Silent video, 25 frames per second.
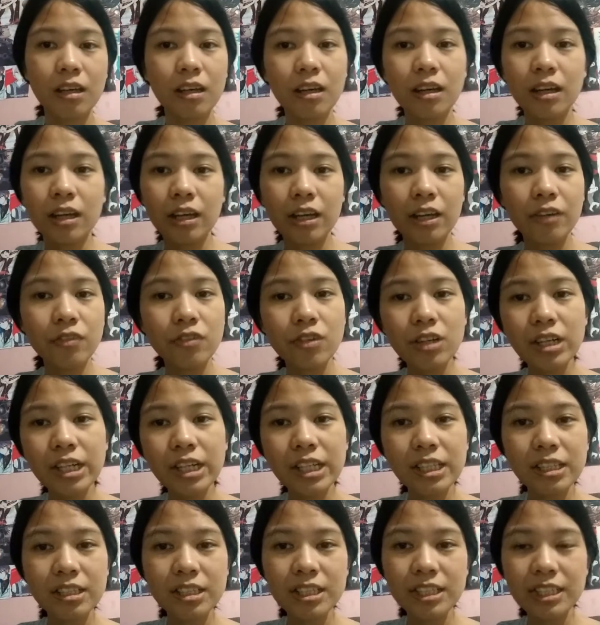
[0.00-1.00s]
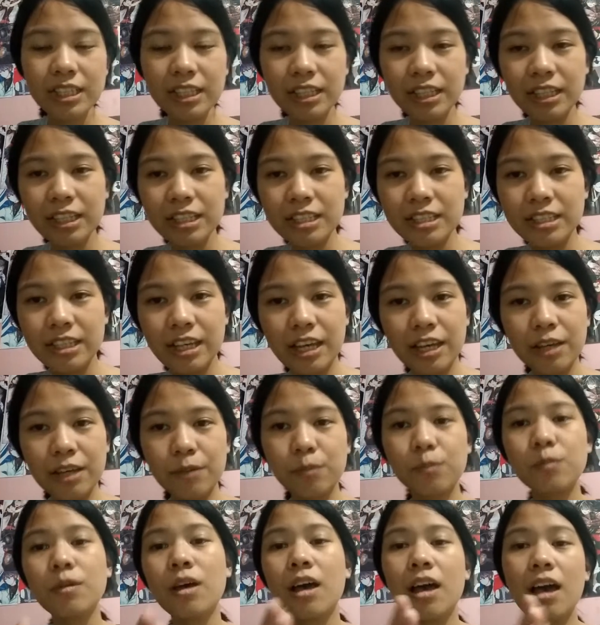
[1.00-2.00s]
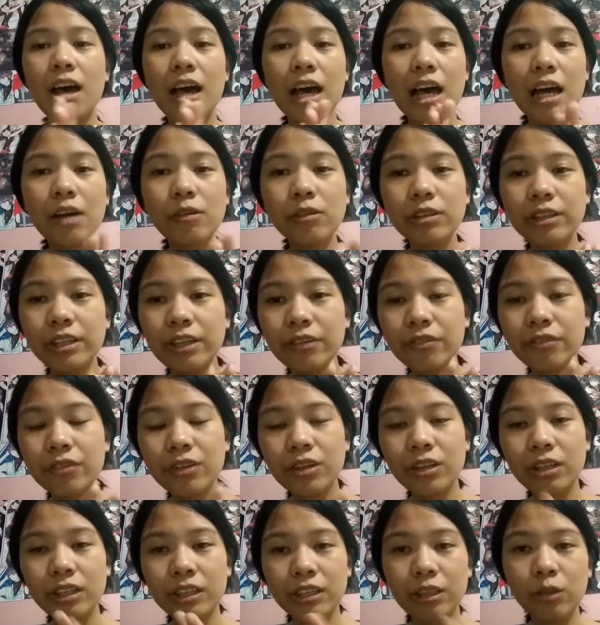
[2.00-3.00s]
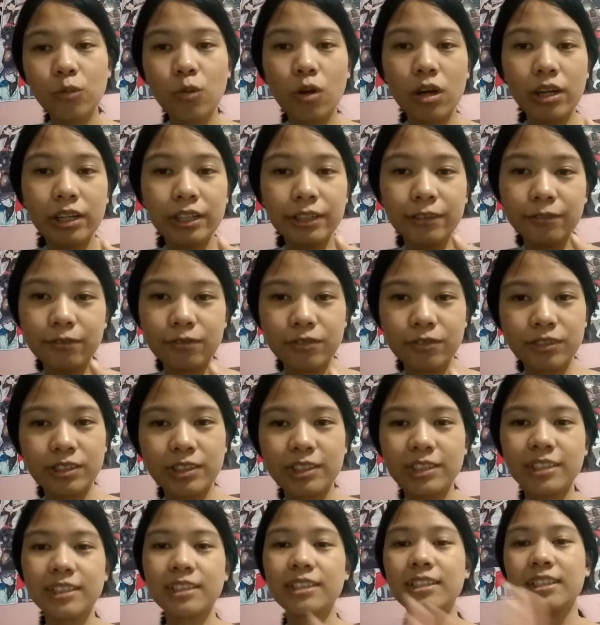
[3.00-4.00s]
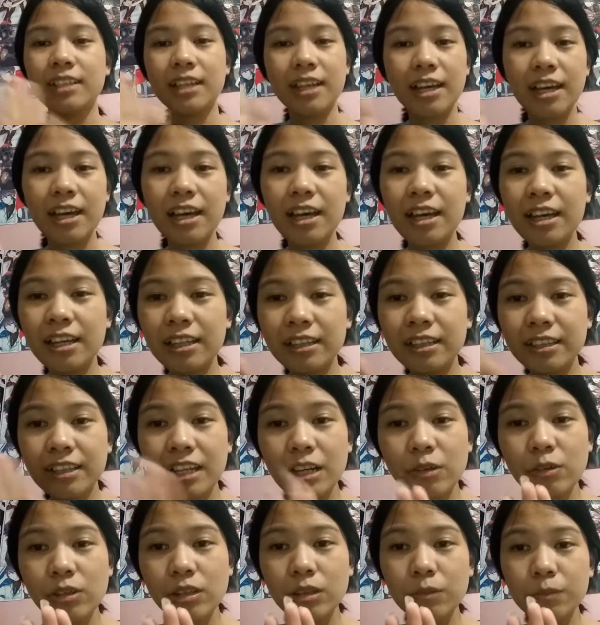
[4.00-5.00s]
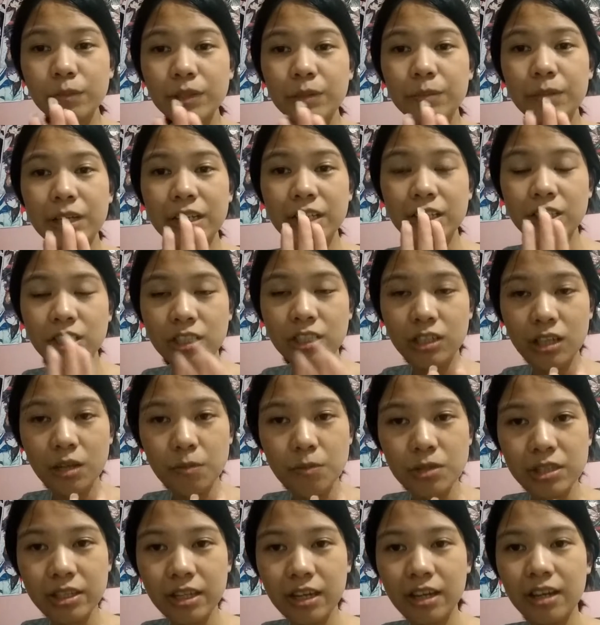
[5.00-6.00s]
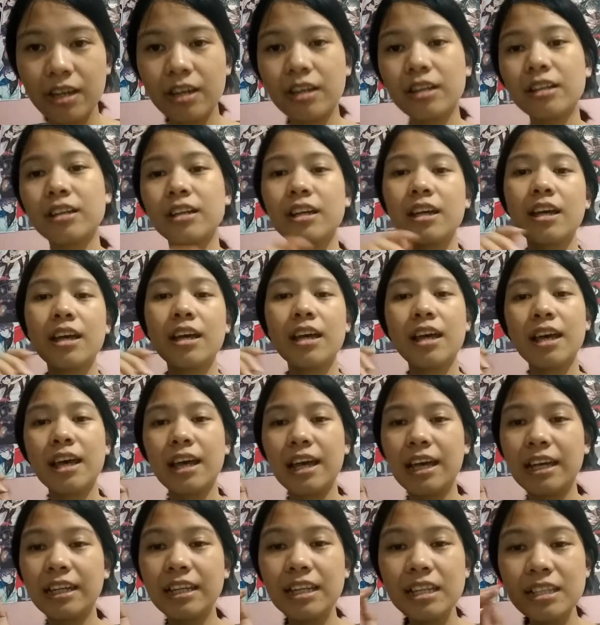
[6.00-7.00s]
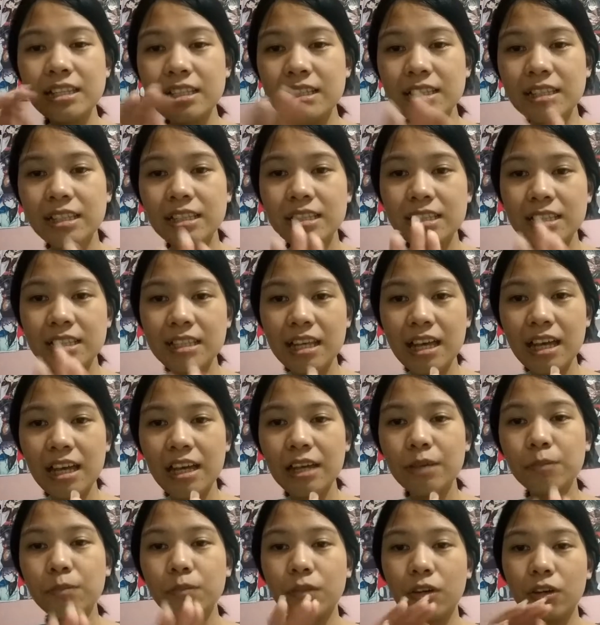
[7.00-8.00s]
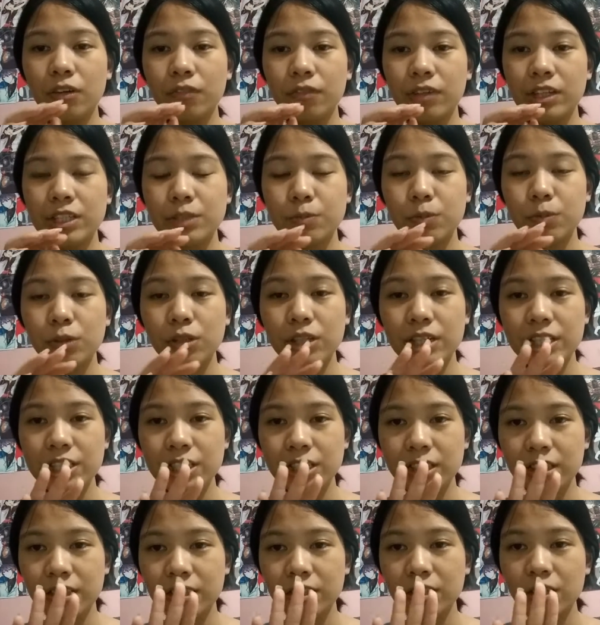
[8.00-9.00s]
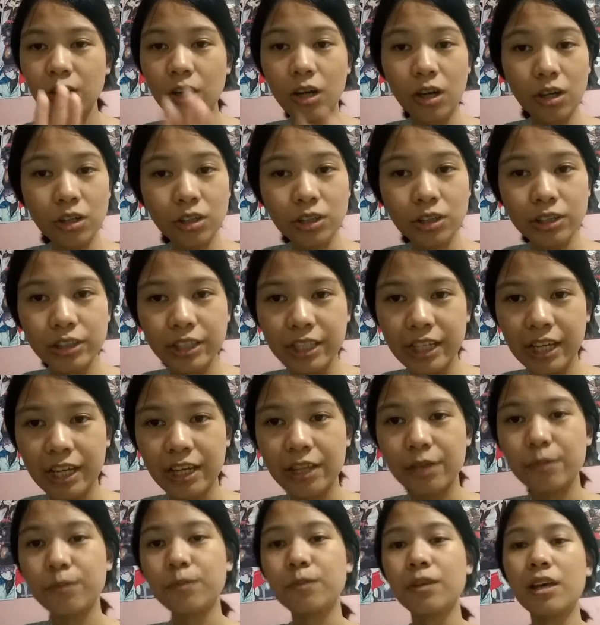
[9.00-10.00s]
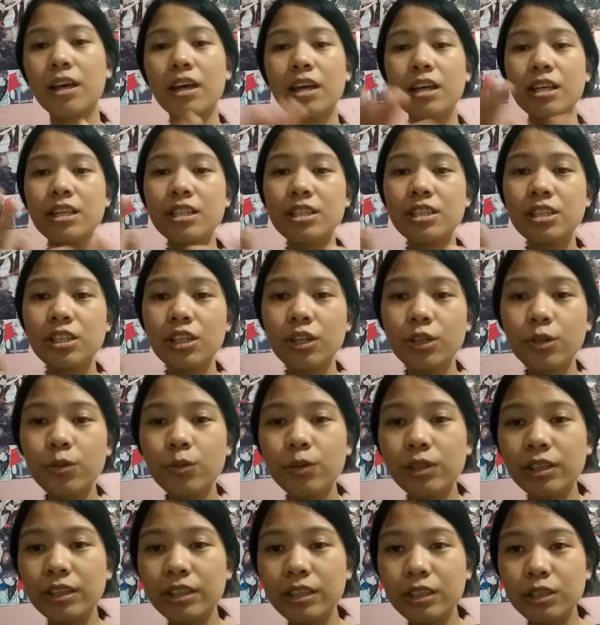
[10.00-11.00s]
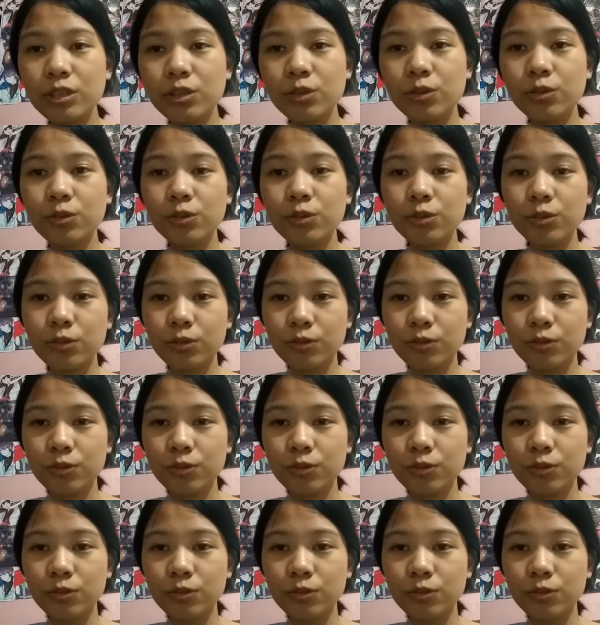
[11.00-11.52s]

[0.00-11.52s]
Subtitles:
If you're interested in this game, I will give you a little warning first. There will be many jump scare, and this is the type of exploration horror game, so you will need to